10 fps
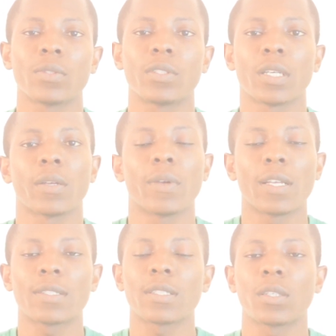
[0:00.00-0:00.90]

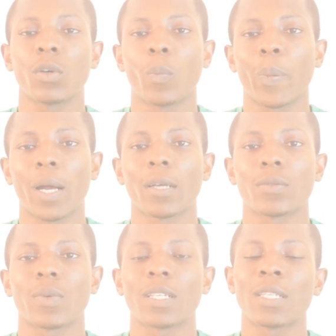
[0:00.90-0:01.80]
generate secure
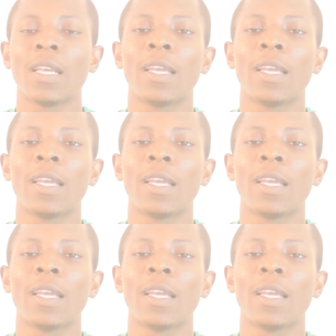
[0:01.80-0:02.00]
passwords.